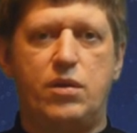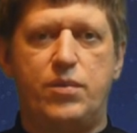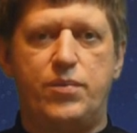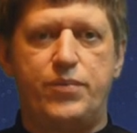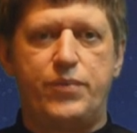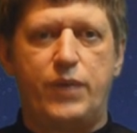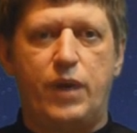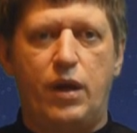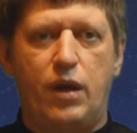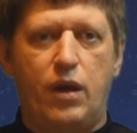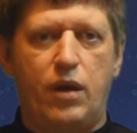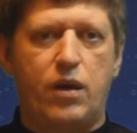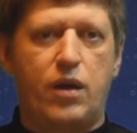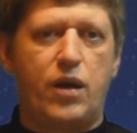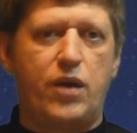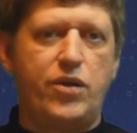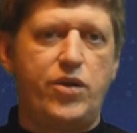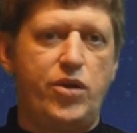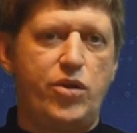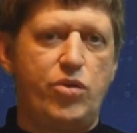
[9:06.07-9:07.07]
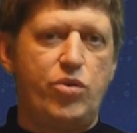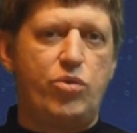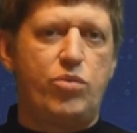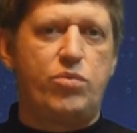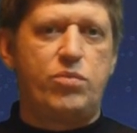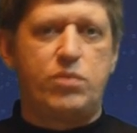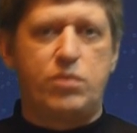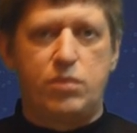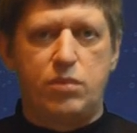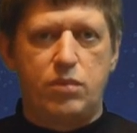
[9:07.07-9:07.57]
Continuum
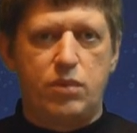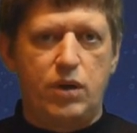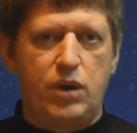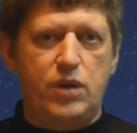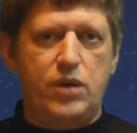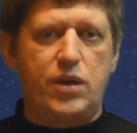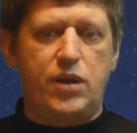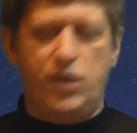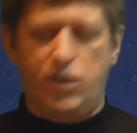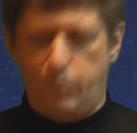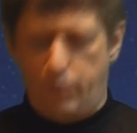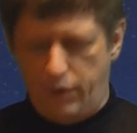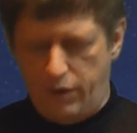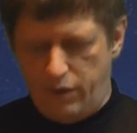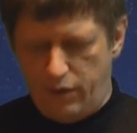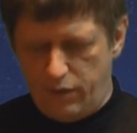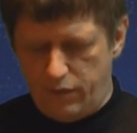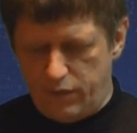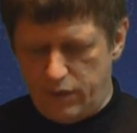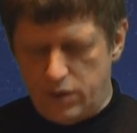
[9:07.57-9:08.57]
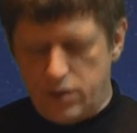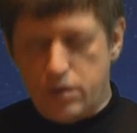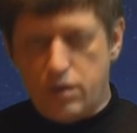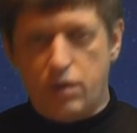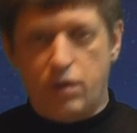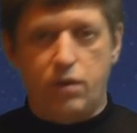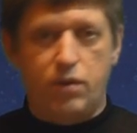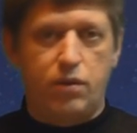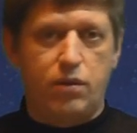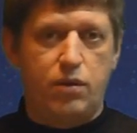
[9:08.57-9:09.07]
is the absence of
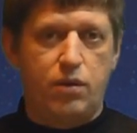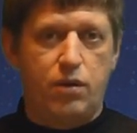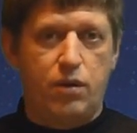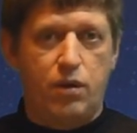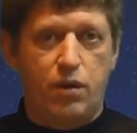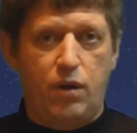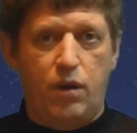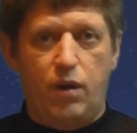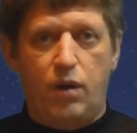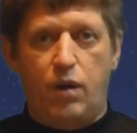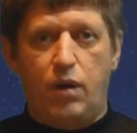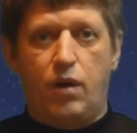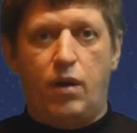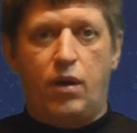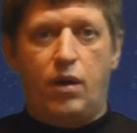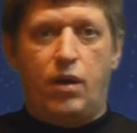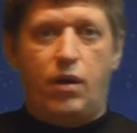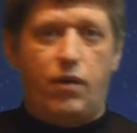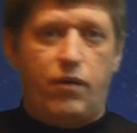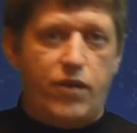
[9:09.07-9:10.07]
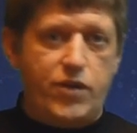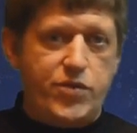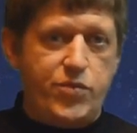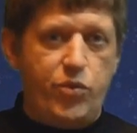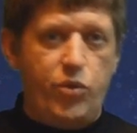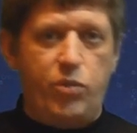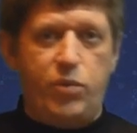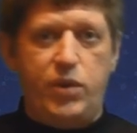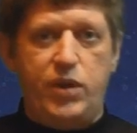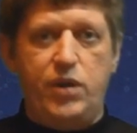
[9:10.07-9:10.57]
interruptions.
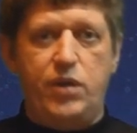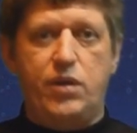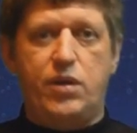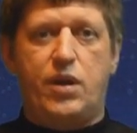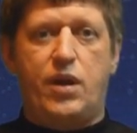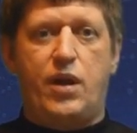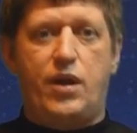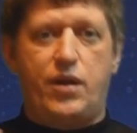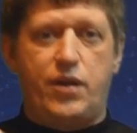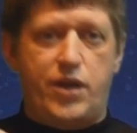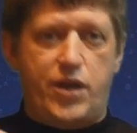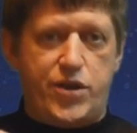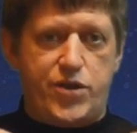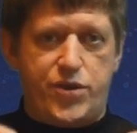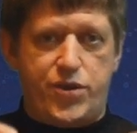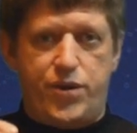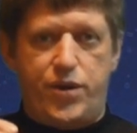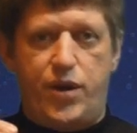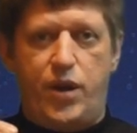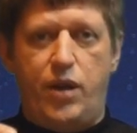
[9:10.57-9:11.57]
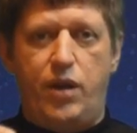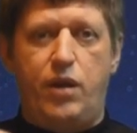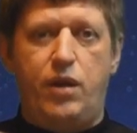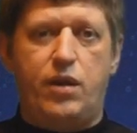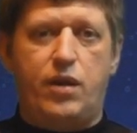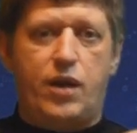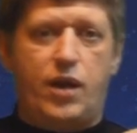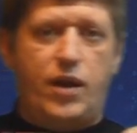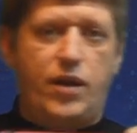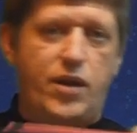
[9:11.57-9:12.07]
Let's take a pencil.
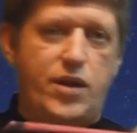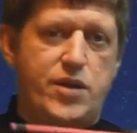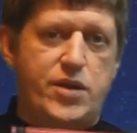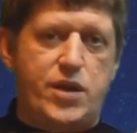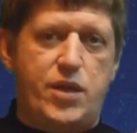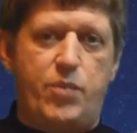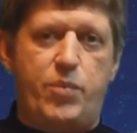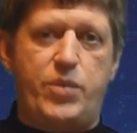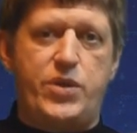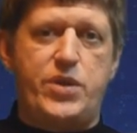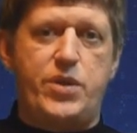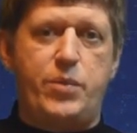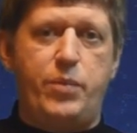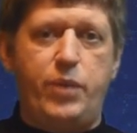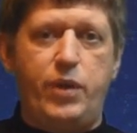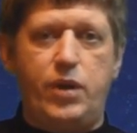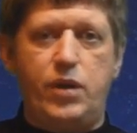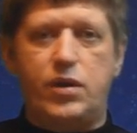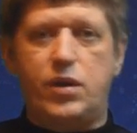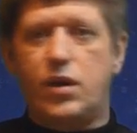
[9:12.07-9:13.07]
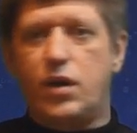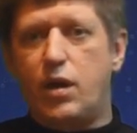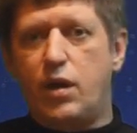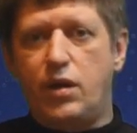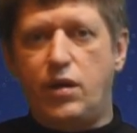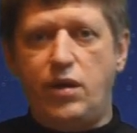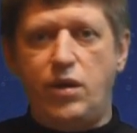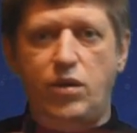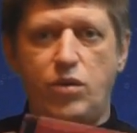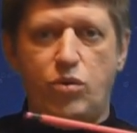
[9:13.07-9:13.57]
1 pencil
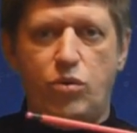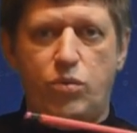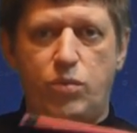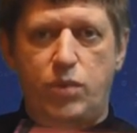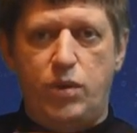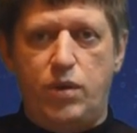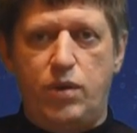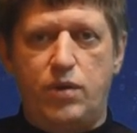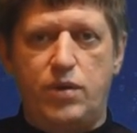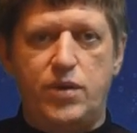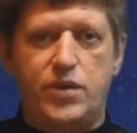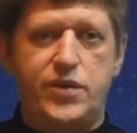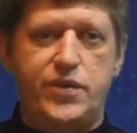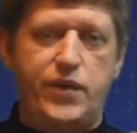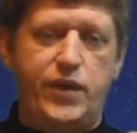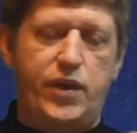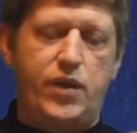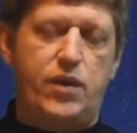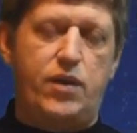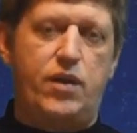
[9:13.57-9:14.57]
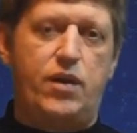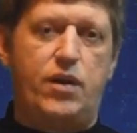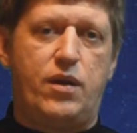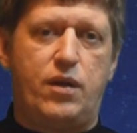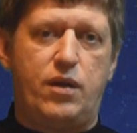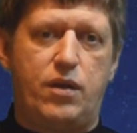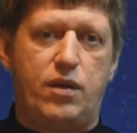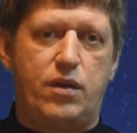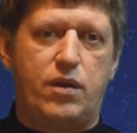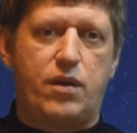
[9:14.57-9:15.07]
itself is a
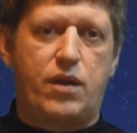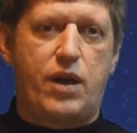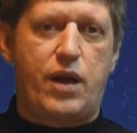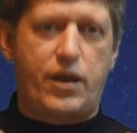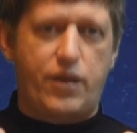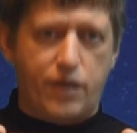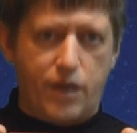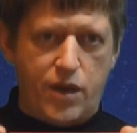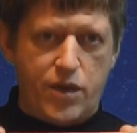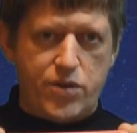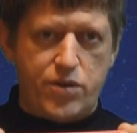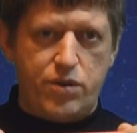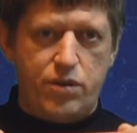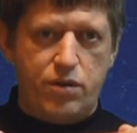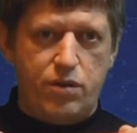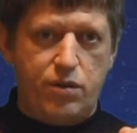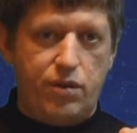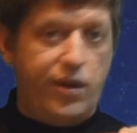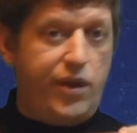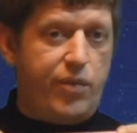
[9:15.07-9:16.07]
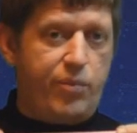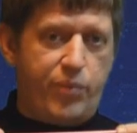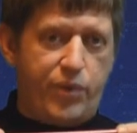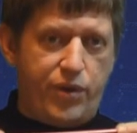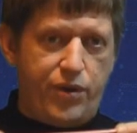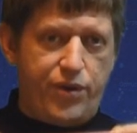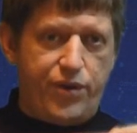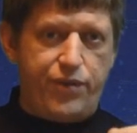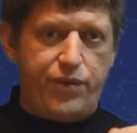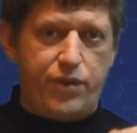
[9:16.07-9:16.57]
continuum. A
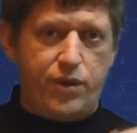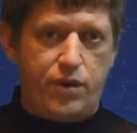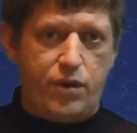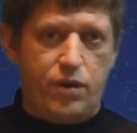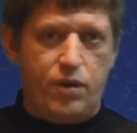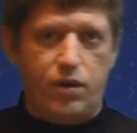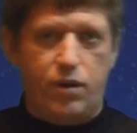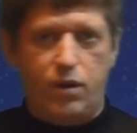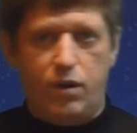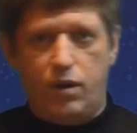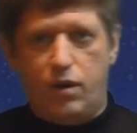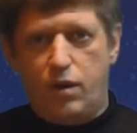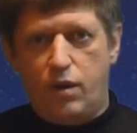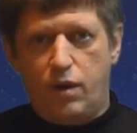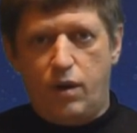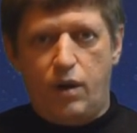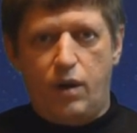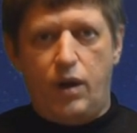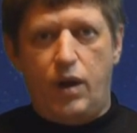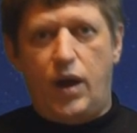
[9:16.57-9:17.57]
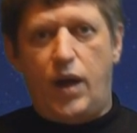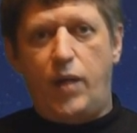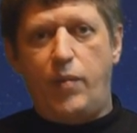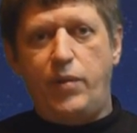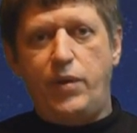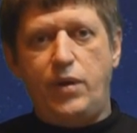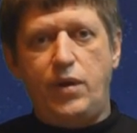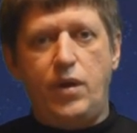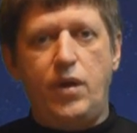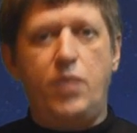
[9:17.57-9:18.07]
pencil is really
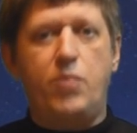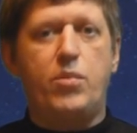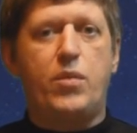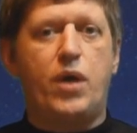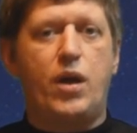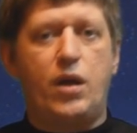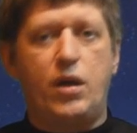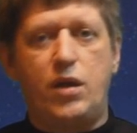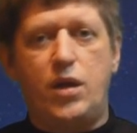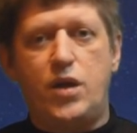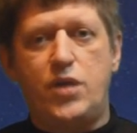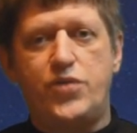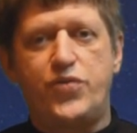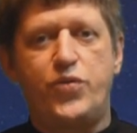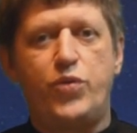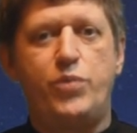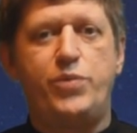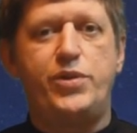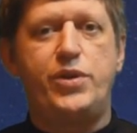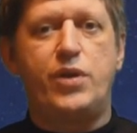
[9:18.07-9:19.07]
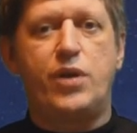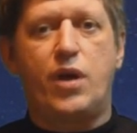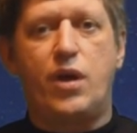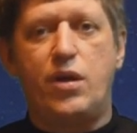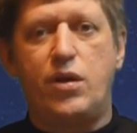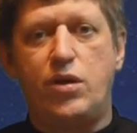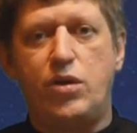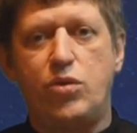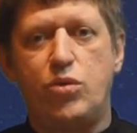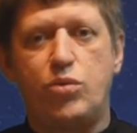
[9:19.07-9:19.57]
continuous.
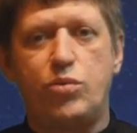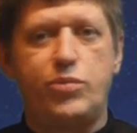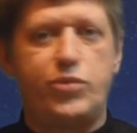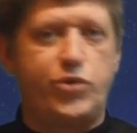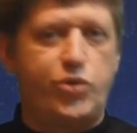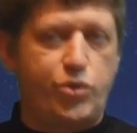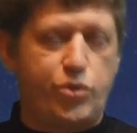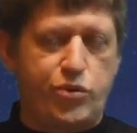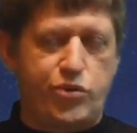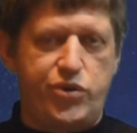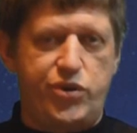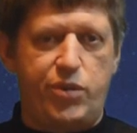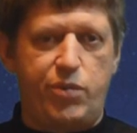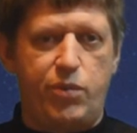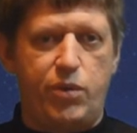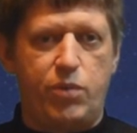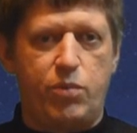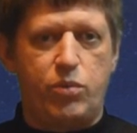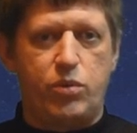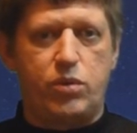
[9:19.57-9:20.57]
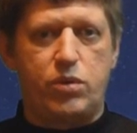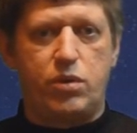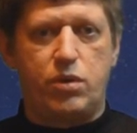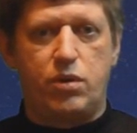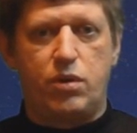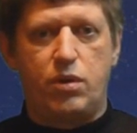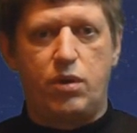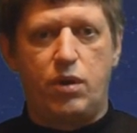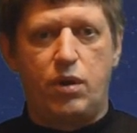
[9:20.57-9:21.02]
Let's unite the pencil